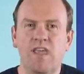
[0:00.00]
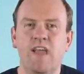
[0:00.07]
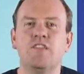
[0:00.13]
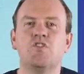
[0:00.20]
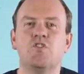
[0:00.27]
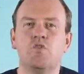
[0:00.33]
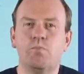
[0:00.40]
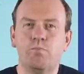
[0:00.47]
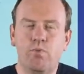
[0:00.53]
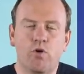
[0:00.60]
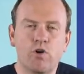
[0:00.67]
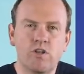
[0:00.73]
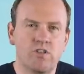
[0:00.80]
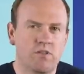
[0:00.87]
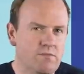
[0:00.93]
and
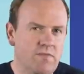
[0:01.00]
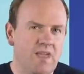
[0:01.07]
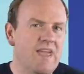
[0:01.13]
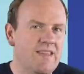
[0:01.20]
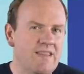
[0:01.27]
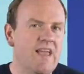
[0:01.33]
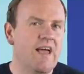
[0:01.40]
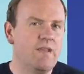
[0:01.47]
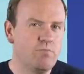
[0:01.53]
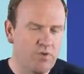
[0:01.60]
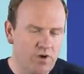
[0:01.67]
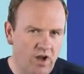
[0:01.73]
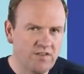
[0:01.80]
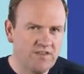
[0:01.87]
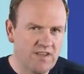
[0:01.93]
support them in that
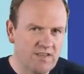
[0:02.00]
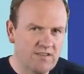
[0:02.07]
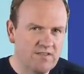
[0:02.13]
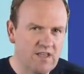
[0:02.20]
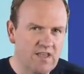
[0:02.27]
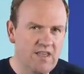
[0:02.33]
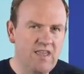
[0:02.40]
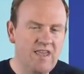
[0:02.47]
process.